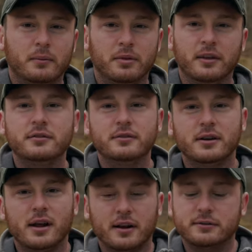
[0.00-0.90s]
this is the
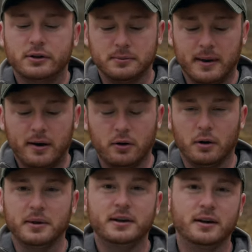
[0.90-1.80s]
gun I start them out
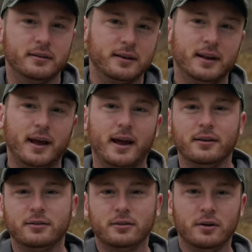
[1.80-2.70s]
on, because it
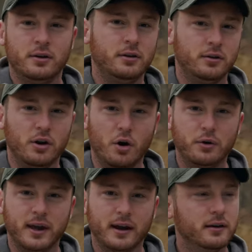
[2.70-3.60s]
has no
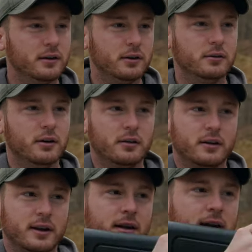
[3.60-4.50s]
kick. You
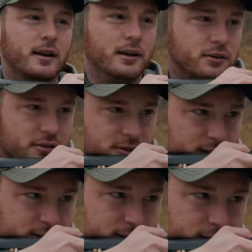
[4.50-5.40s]
literally can just
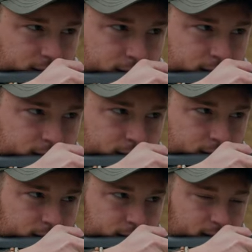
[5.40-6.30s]
stand there,
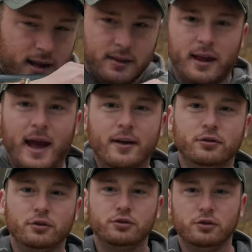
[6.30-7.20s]
and as
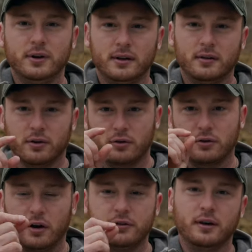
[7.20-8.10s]
you're shooting, the
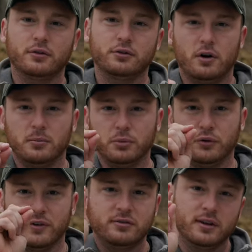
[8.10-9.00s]
crosshairs don't
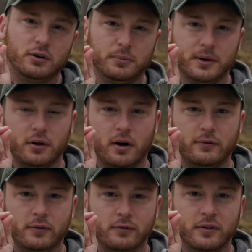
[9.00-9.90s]
move a single bit
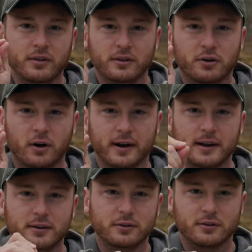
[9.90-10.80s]
off of the target.
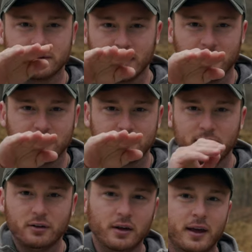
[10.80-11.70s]
It just stays
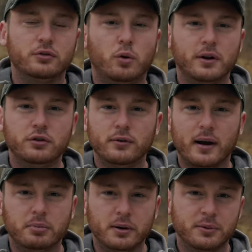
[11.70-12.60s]
still. The 22
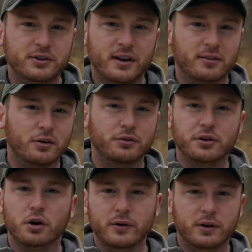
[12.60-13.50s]
round pretty much has little to
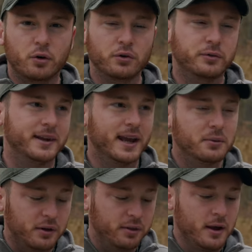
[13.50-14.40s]
no recoil to
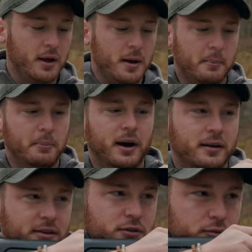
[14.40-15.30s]
begin with,
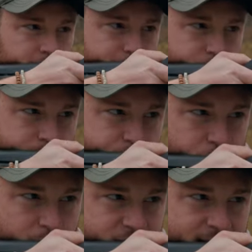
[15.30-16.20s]
but this rifle
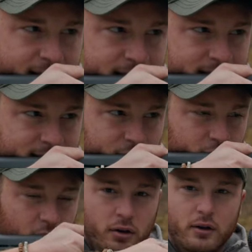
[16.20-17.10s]
absorbs any and
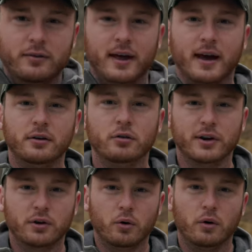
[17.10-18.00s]
all of that
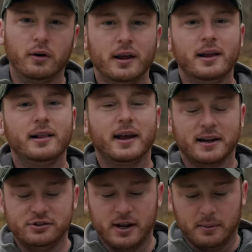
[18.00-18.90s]
recoil like
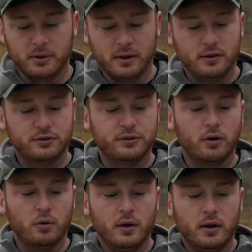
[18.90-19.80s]
a champ.
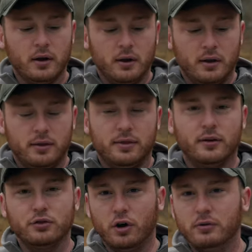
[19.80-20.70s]
So
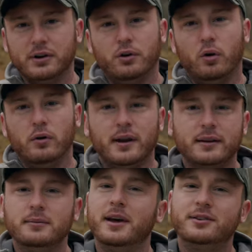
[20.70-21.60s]
There's no recoil,
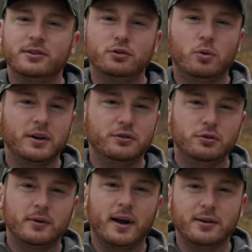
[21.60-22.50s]
not to mention the
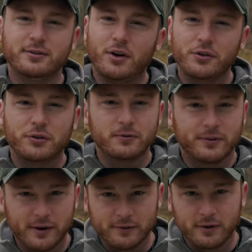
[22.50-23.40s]
22 round is also
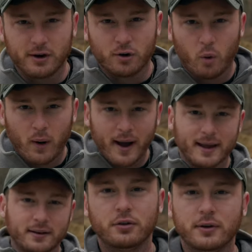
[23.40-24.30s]
very, very
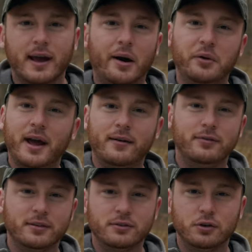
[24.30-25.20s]
quiet. So yeah, I would
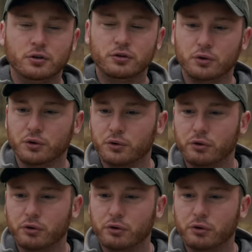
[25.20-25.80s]
have this new shooter